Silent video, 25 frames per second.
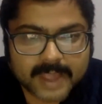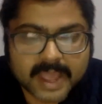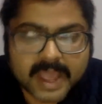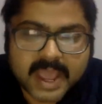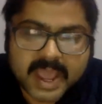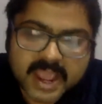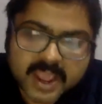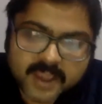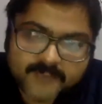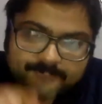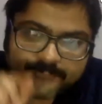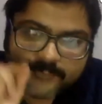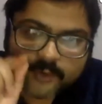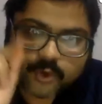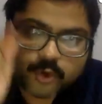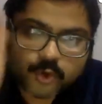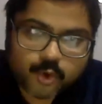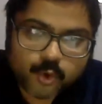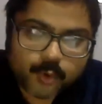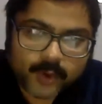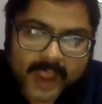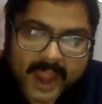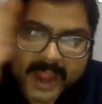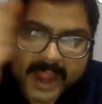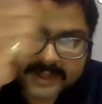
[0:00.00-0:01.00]
If you
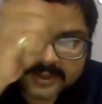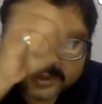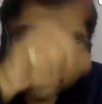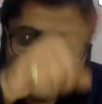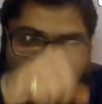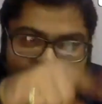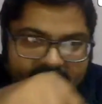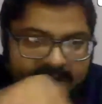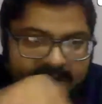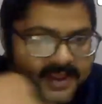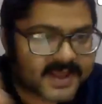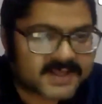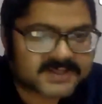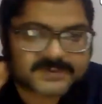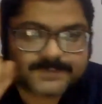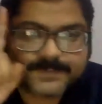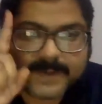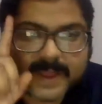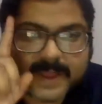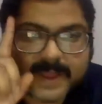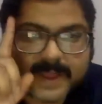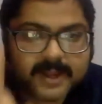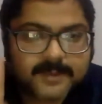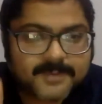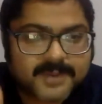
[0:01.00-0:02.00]
look at the various
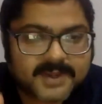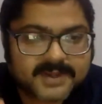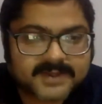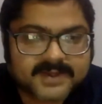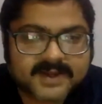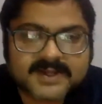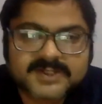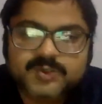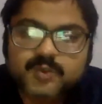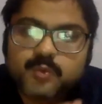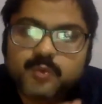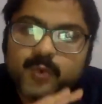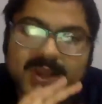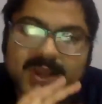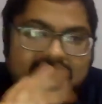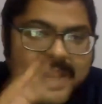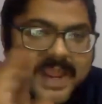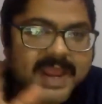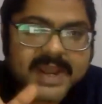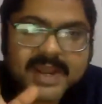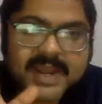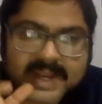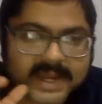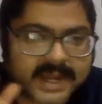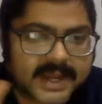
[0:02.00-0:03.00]
parameters willy
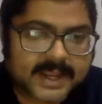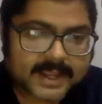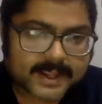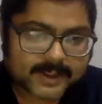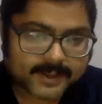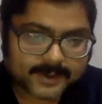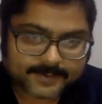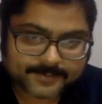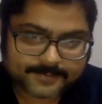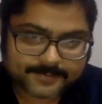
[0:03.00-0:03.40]
nilly,